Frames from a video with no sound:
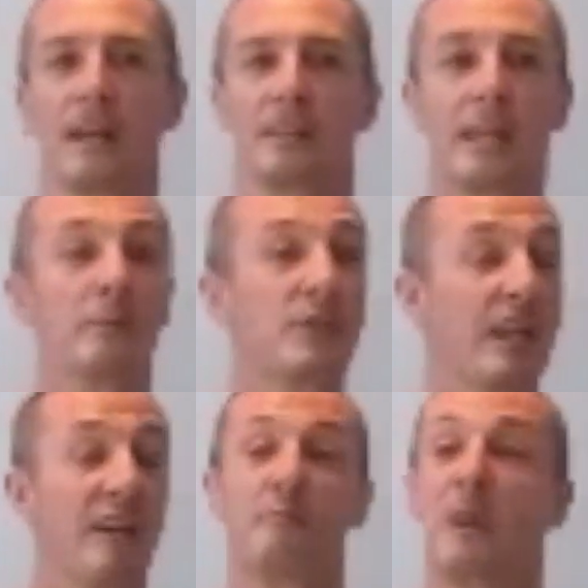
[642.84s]
Some
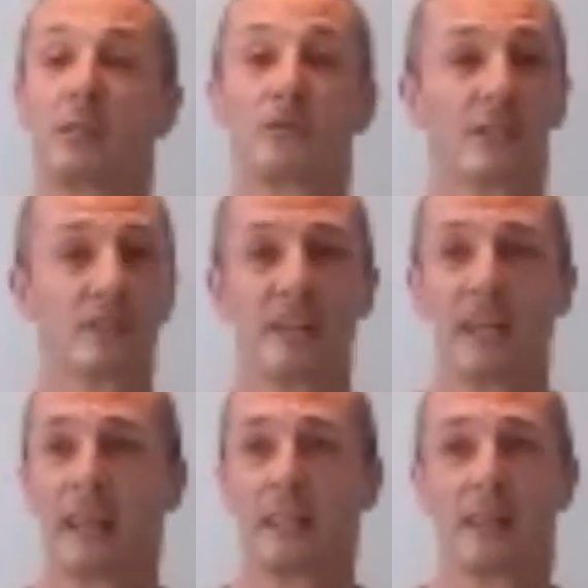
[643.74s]
stuff might
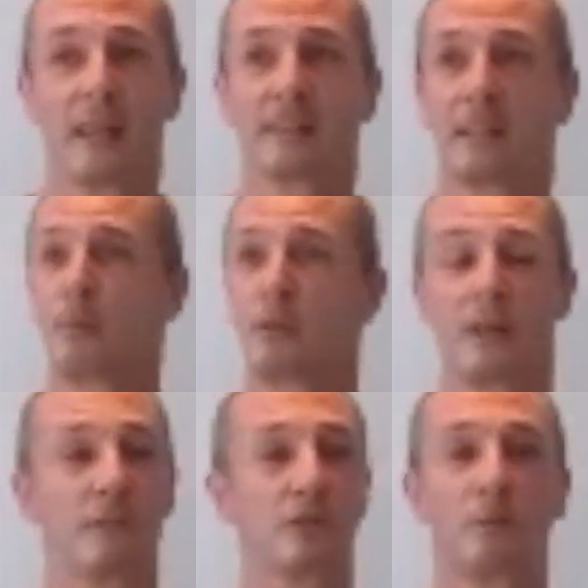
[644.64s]
resonate and some
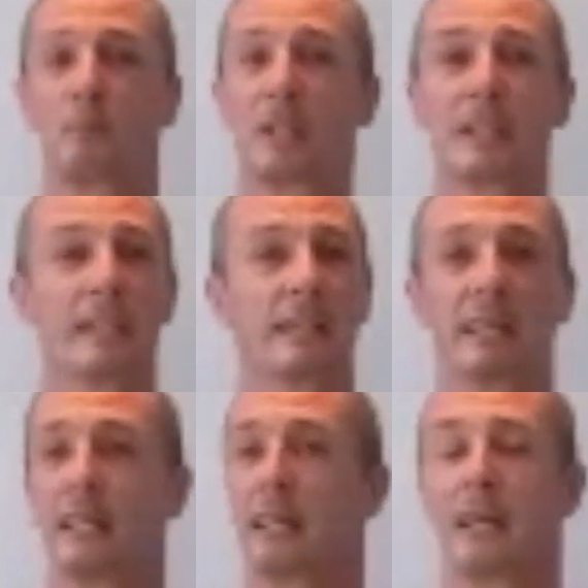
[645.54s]
stuff is
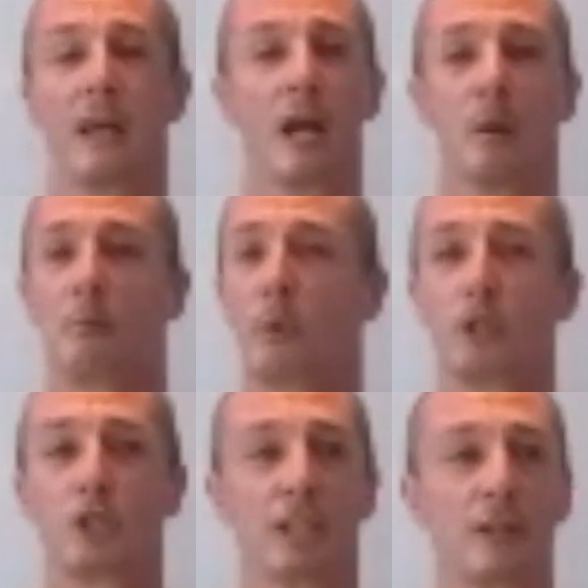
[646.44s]
completely
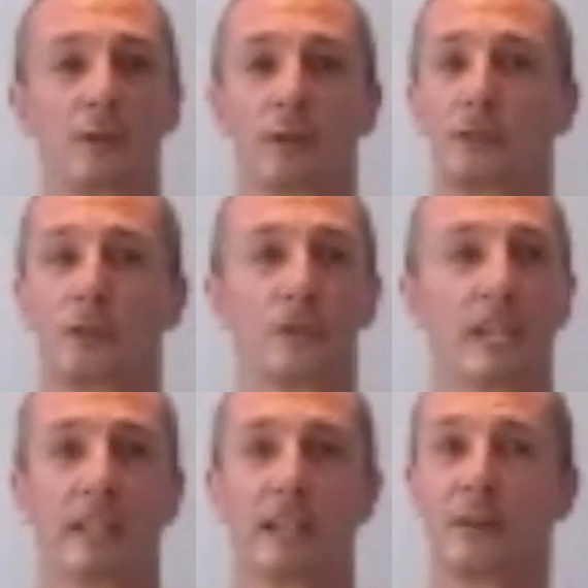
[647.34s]
bullshit on your
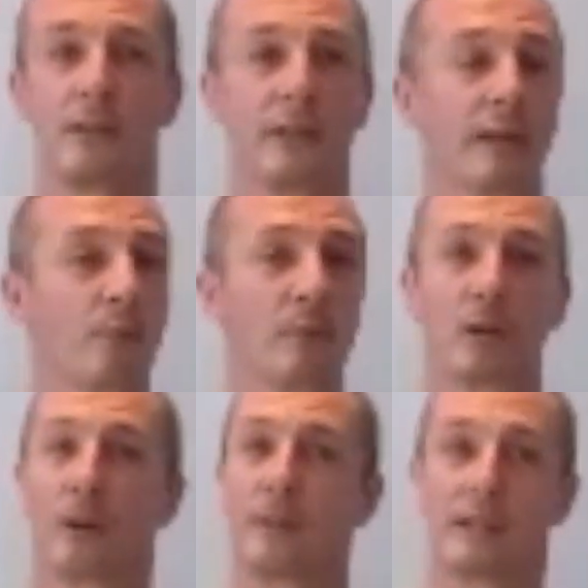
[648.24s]
screen and you think, oh my
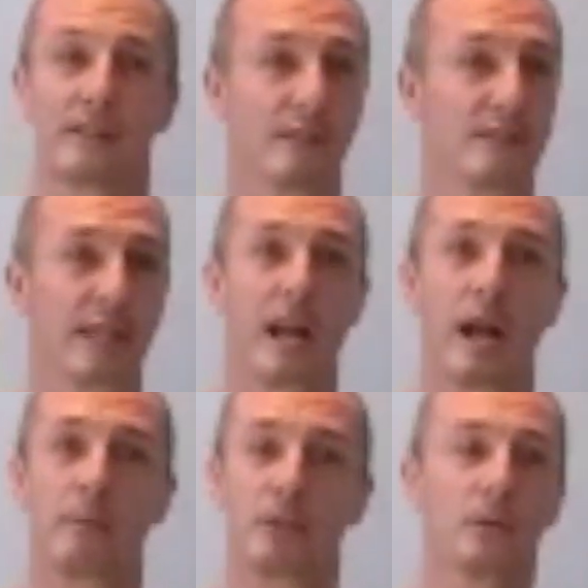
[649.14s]
God, that's just like
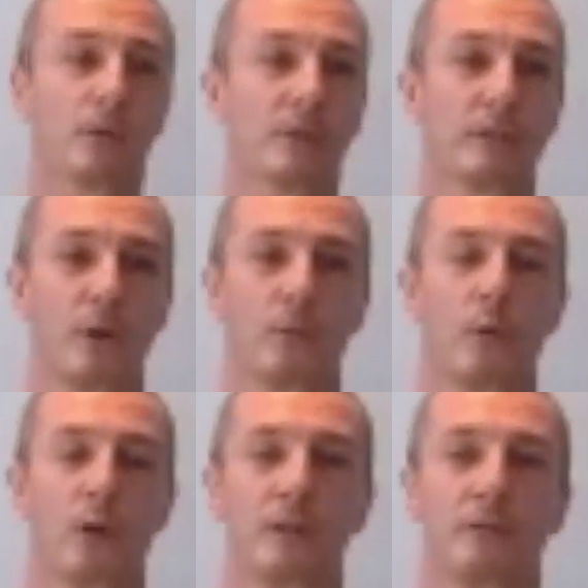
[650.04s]
absolutely not
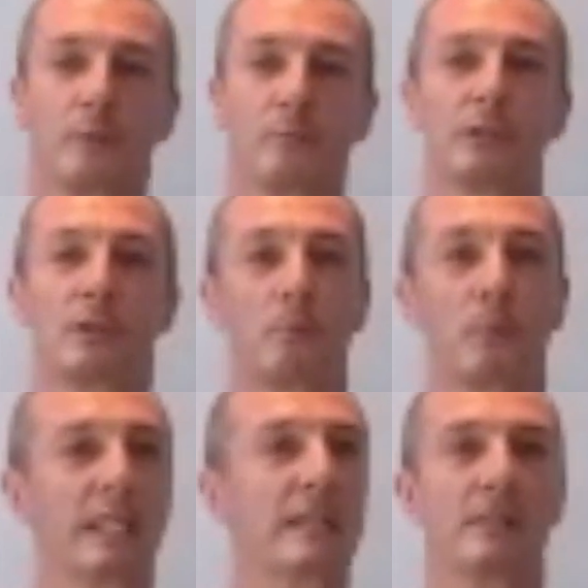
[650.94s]
working for me. So
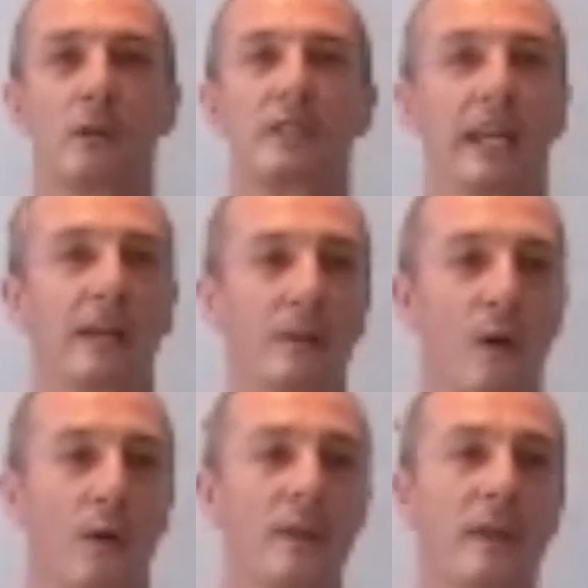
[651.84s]
please don't take it
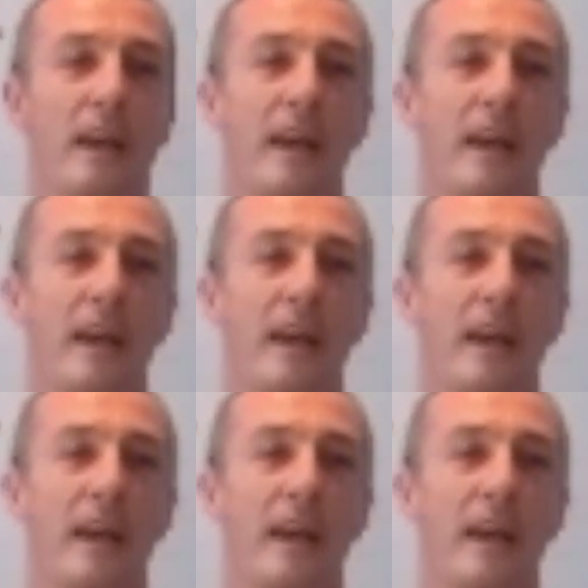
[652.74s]
on.